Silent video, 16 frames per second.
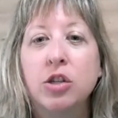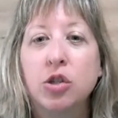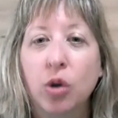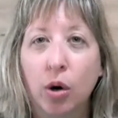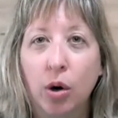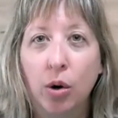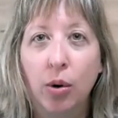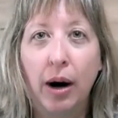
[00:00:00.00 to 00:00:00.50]

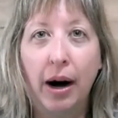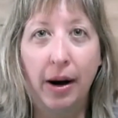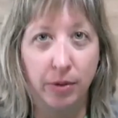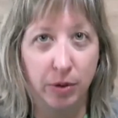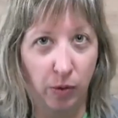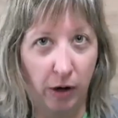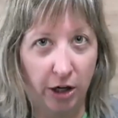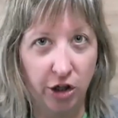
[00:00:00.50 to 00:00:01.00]
So
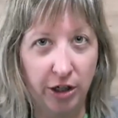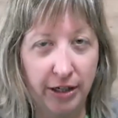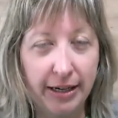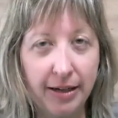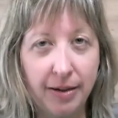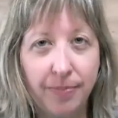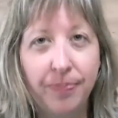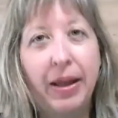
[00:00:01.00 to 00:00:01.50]
I was
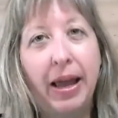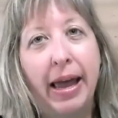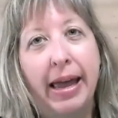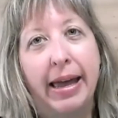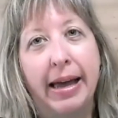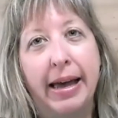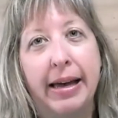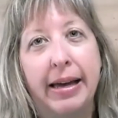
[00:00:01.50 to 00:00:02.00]
watching it
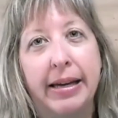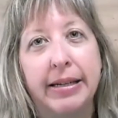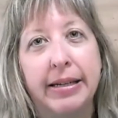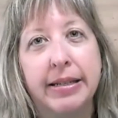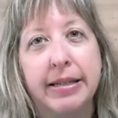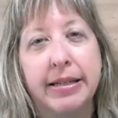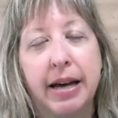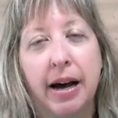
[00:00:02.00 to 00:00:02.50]

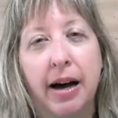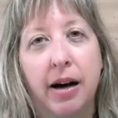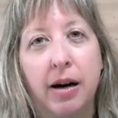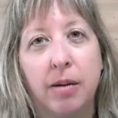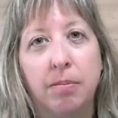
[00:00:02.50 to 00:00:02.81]
and